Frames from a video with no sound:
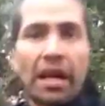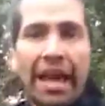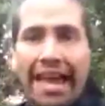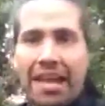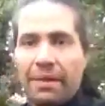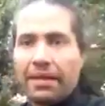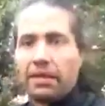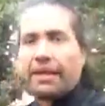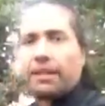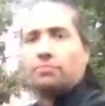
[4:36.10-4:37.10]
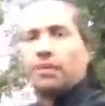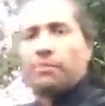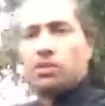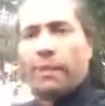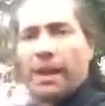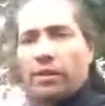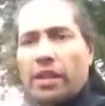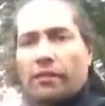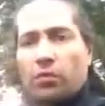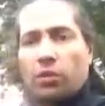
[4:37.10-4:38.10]
And I make it like pretty much
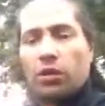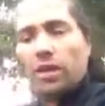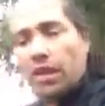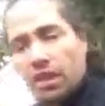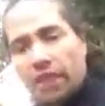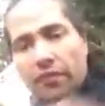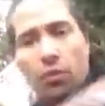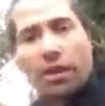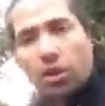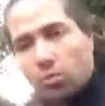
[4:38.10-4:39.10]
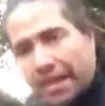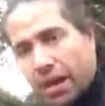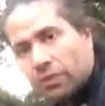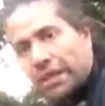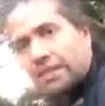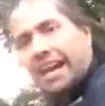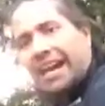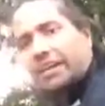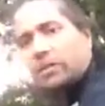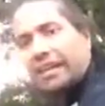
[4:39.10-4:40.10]
parallel, if you will. If you want to go down like
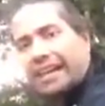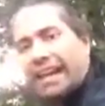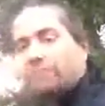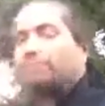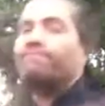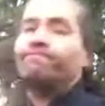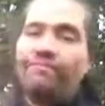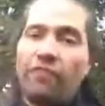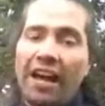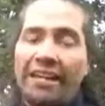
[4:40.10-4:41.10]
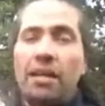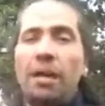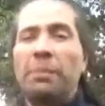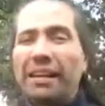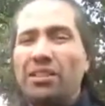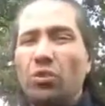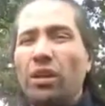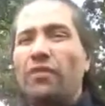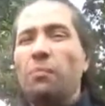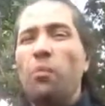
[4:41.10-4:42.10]
diagonal like that, fine. But you know,
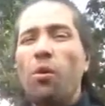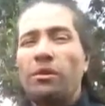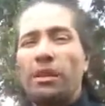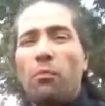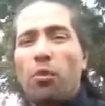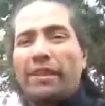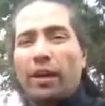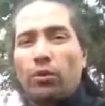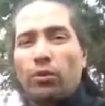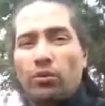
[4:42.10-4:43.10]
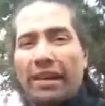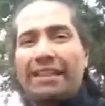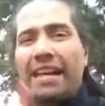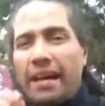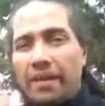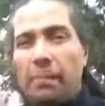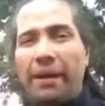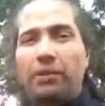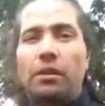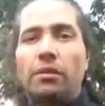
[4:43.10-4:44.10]
if the more narrow you get, the
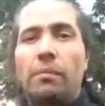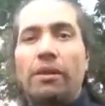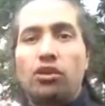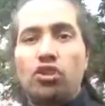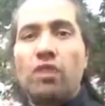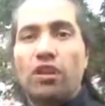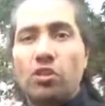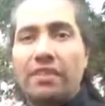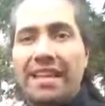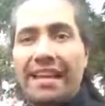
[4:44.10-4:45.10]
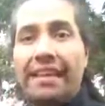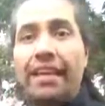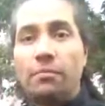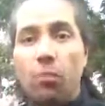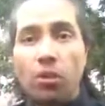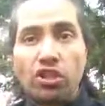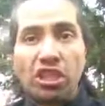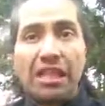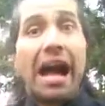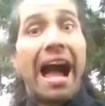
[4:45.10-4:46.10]
better the structure of the technique, and the more
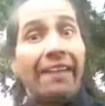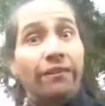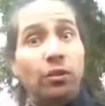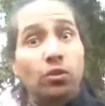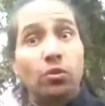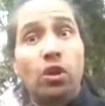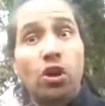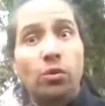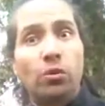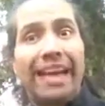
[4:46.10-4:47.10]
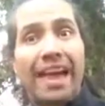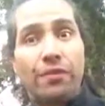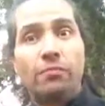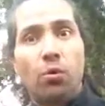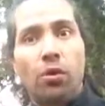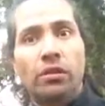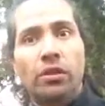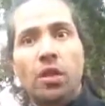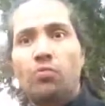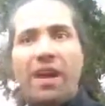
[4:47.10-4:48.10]
chi I feel you'll gather more,
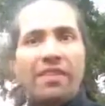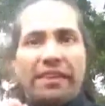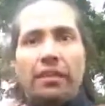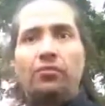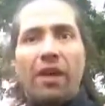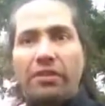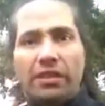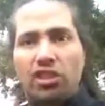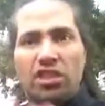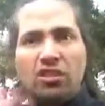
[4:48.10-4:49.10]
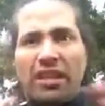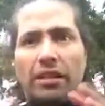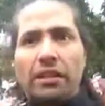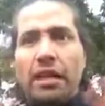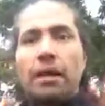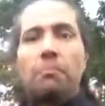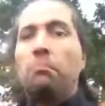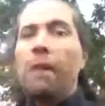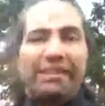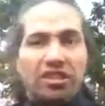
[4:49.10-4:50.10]
rather than just try to
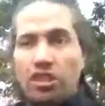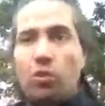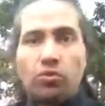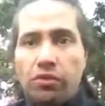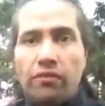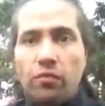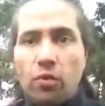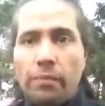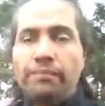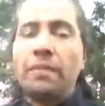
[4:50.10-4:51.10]
mindlessly go through the form.